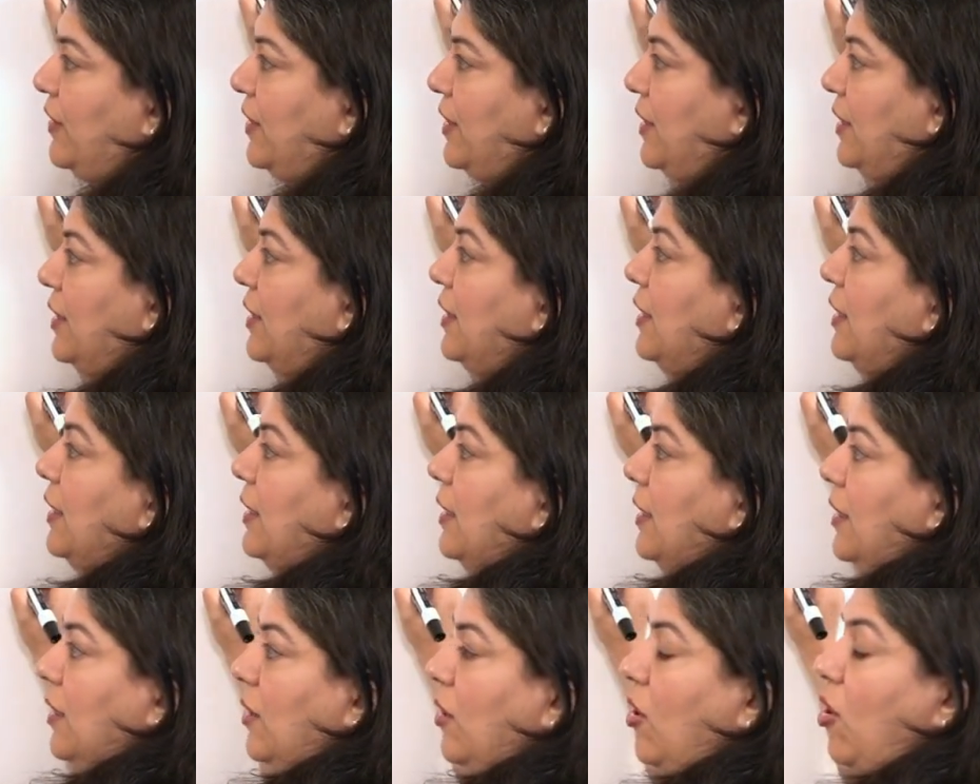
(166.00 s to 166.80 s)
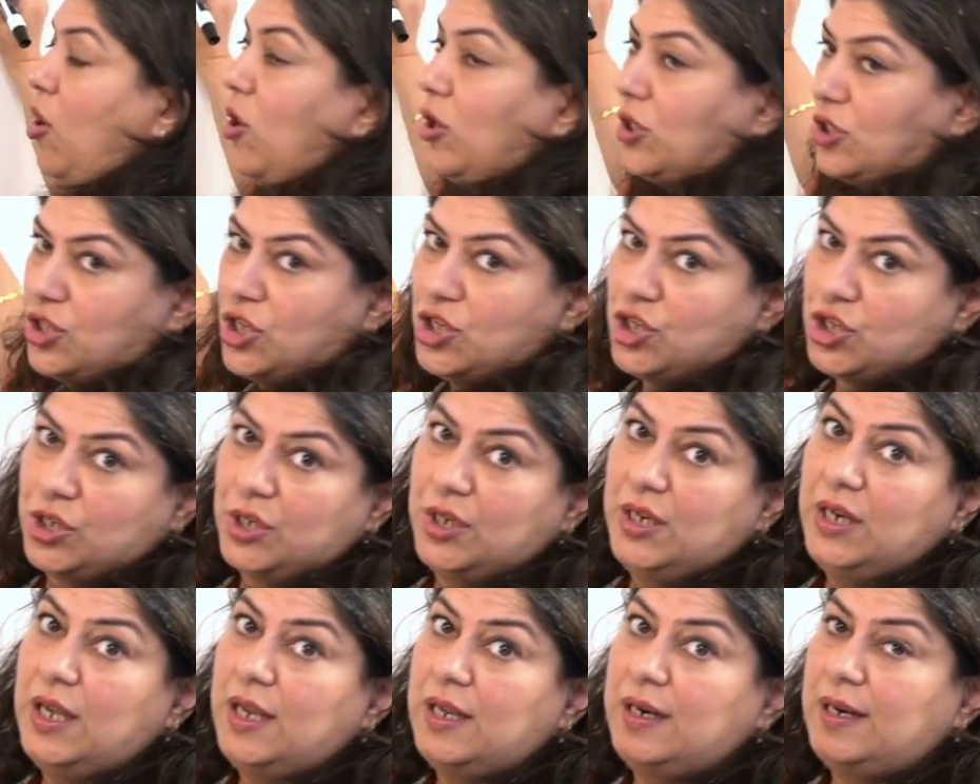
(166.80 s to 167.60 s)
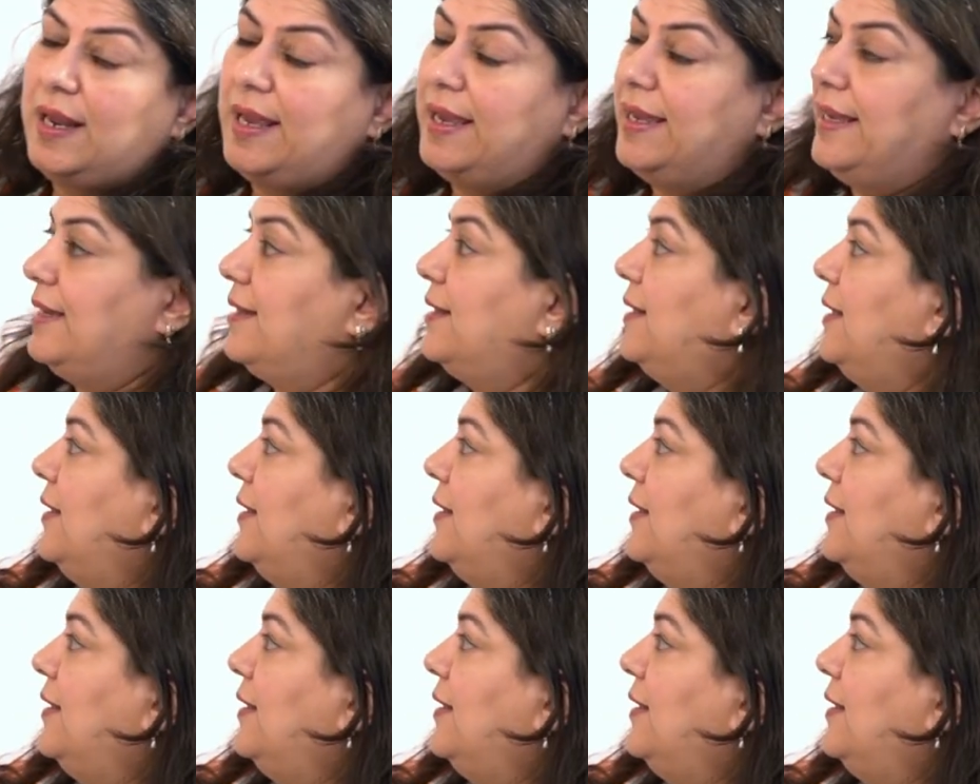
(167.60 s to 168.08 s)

uh, uh, oxygen like